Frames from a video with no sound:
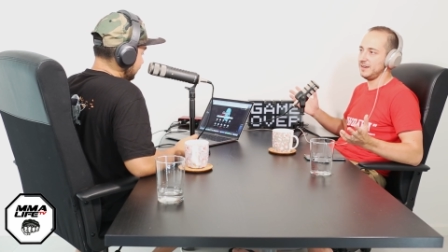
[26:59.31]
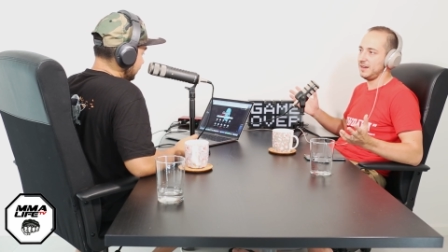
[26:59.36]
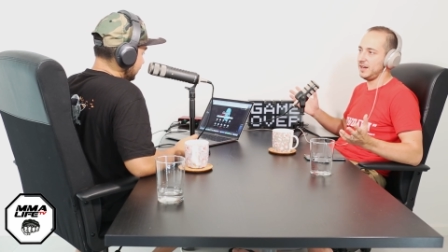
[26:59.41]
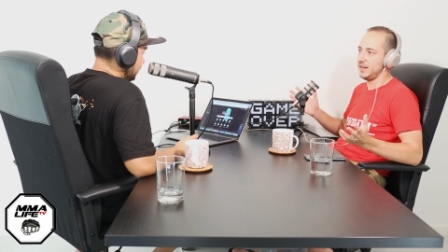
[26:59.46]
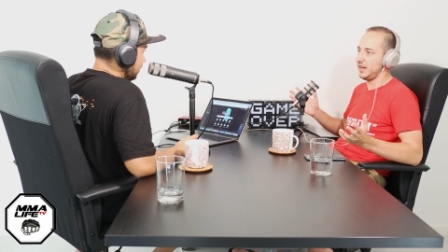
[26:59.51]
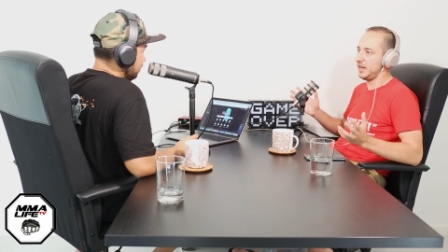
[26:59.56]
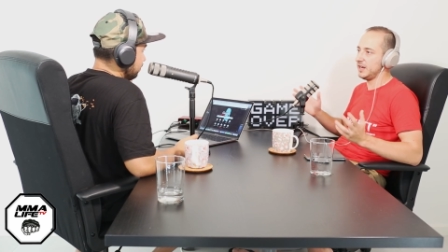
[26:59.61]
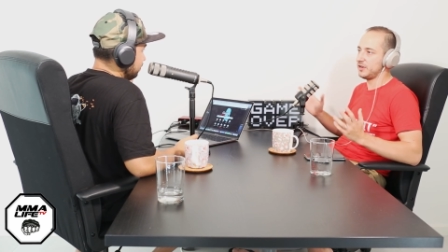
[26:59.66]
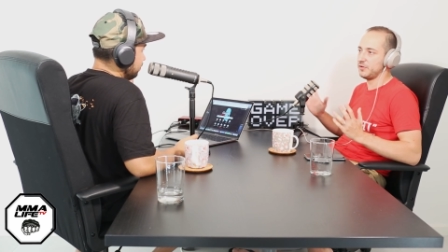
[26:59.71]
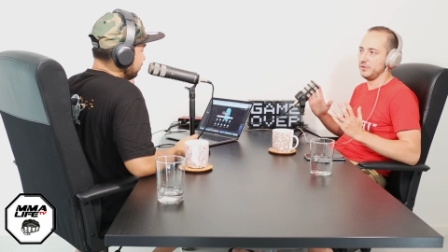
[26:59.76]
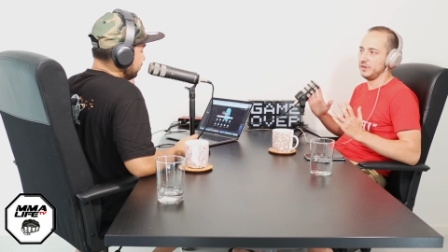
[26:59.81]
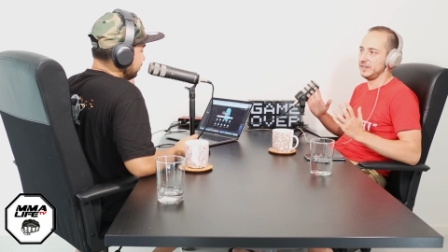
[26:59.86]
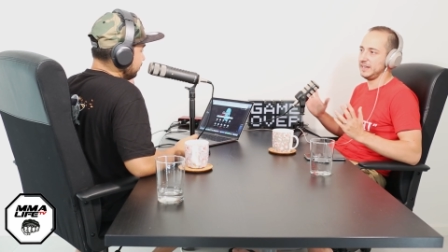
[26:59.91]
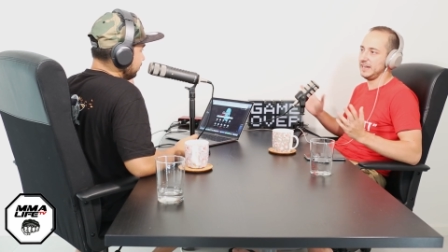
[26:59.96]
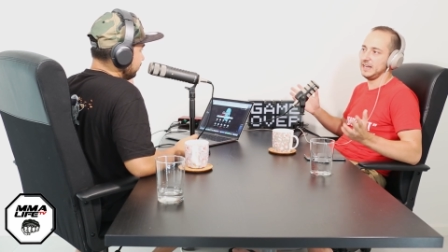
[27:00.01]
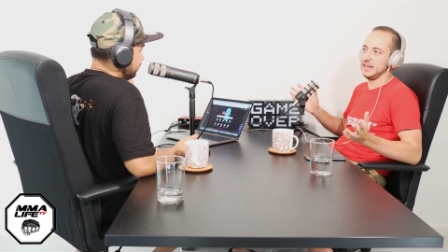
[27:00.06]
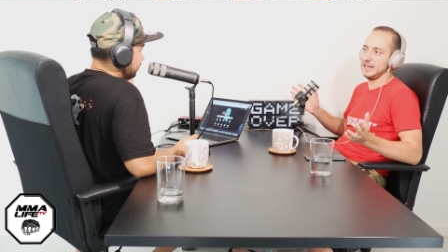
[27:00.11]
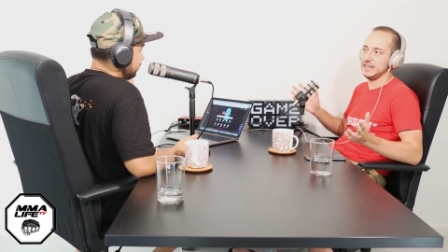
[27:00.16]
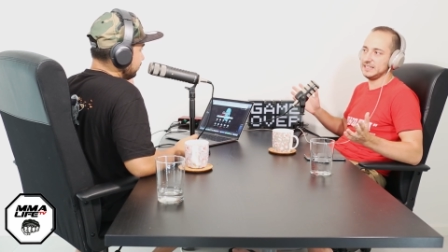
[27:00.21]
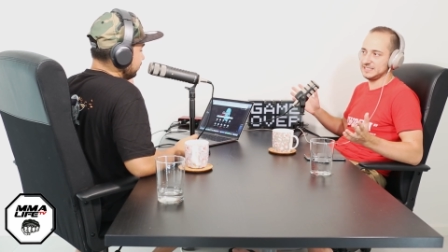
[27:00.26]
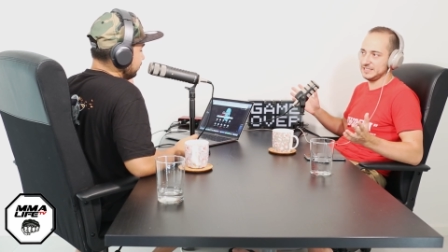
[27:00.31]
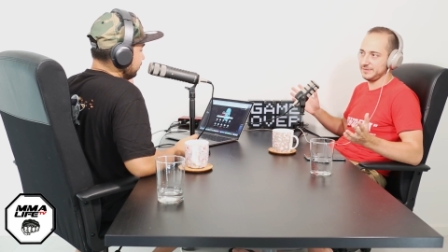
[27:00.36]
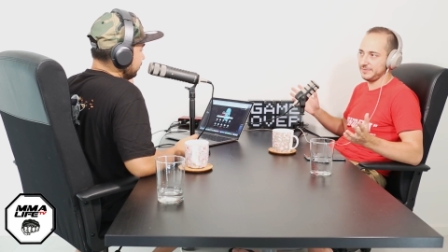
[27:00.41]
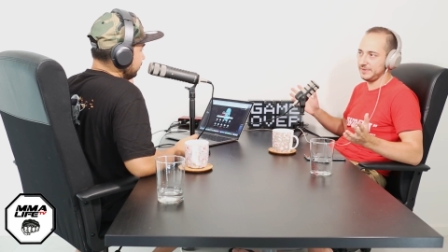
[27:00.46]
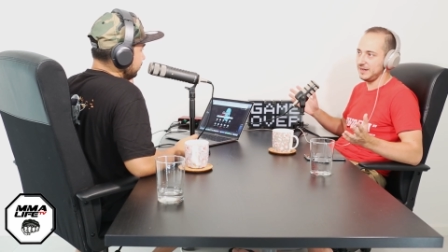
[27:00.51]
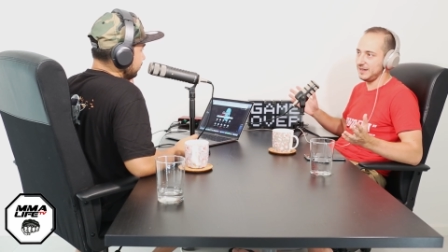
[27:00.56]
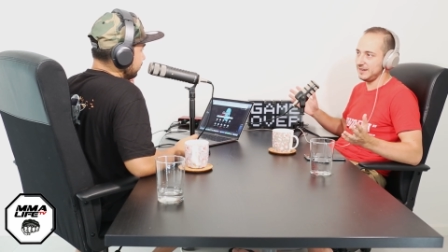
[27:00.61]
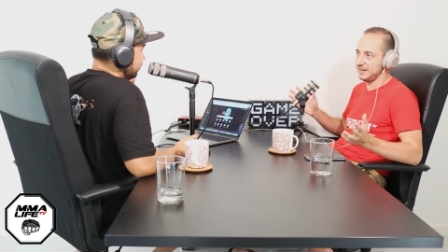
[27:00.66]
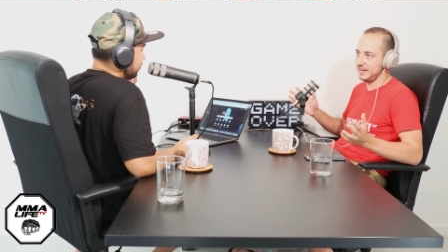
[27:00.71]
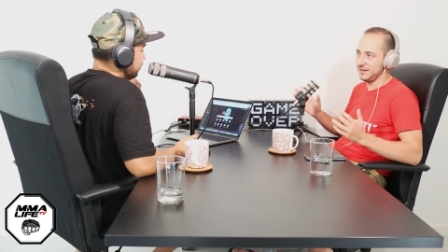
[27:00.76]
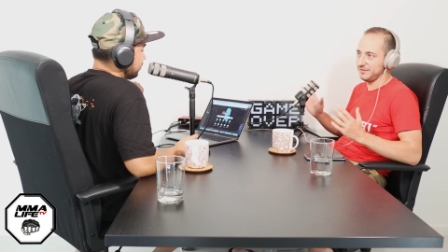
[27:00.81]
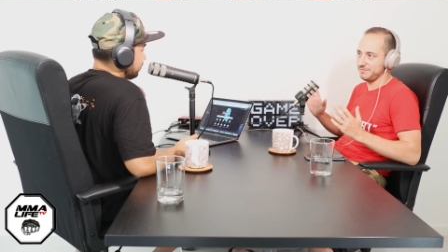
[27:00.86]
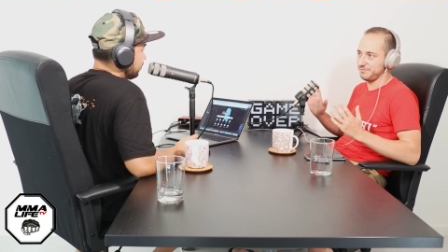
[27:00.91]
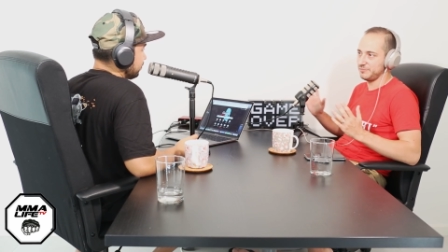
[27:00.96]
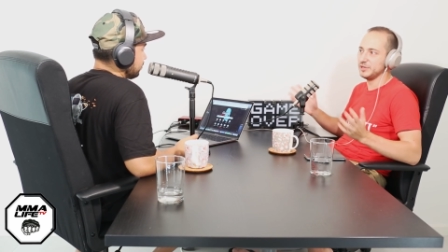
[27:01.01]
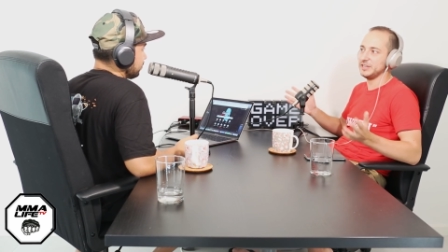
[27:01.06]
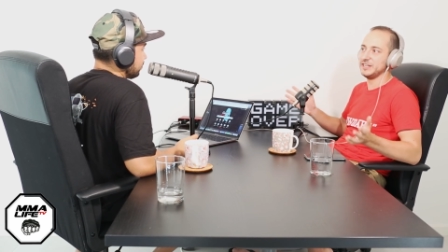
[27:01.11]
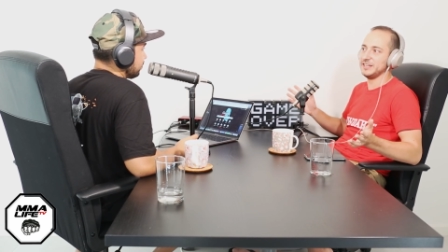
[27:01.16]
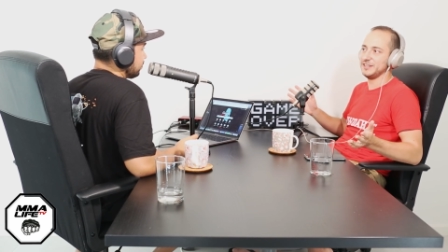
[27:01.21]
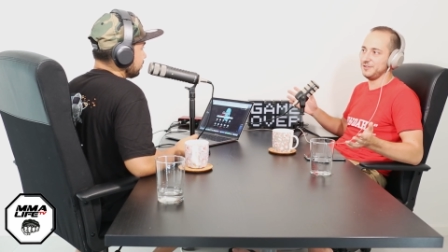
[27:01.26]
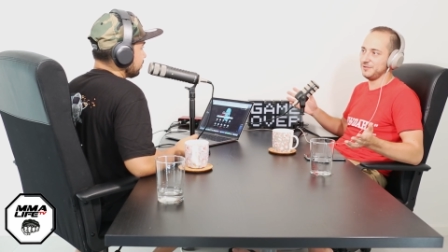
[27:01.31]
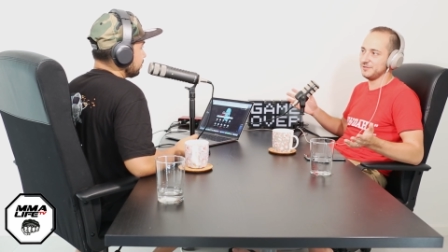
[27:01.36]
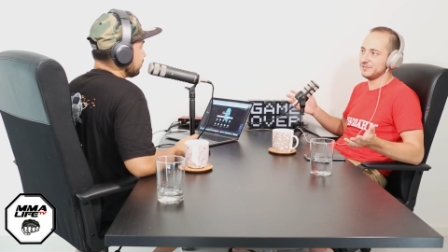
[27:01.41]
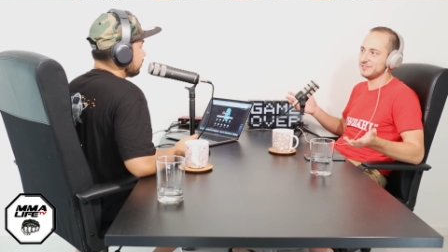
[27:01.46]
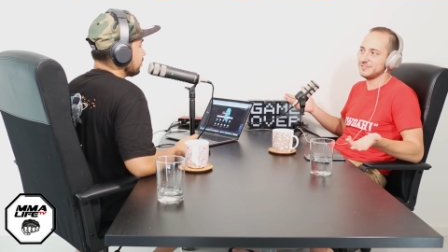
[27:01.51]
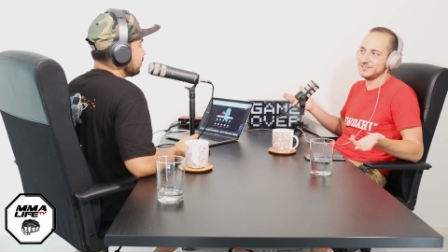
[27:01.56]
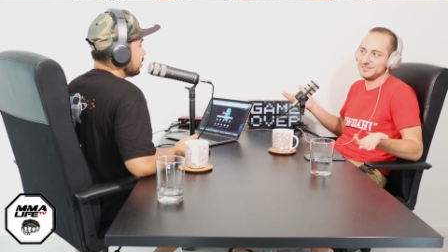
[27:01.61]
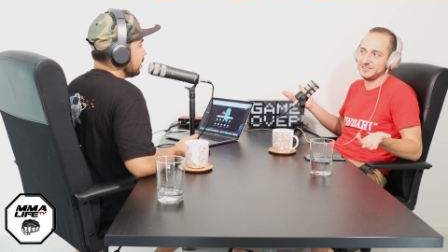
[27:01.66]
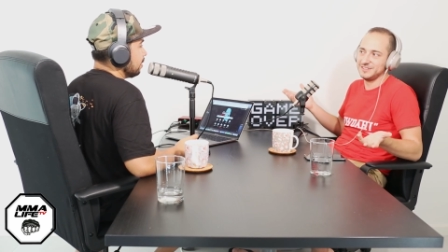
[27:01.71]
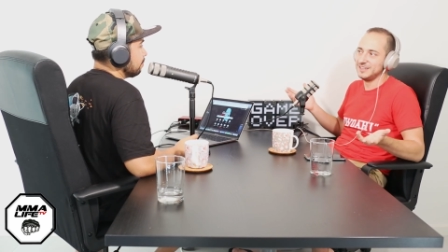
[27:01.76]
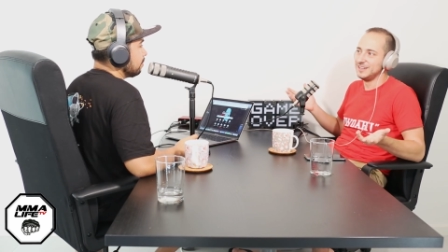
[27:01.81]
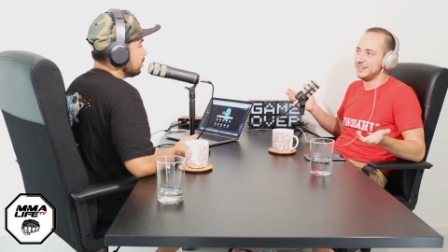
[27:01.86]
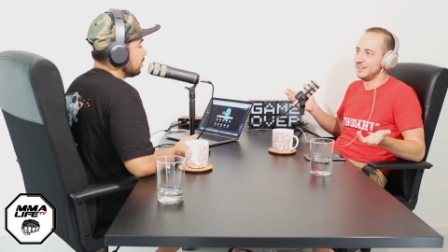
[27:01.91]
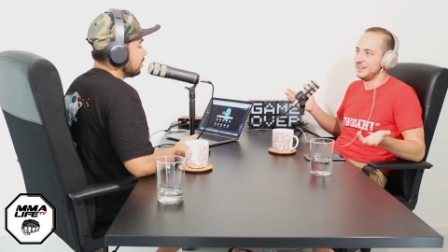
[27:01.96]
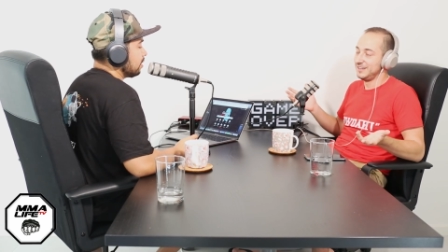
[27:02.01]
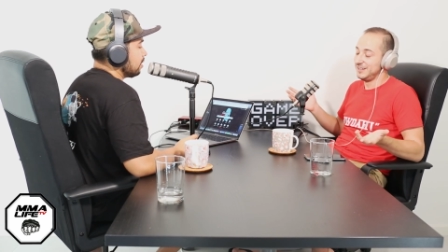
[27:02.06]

I, I couldn't care less about how pretty it looks. Yeah.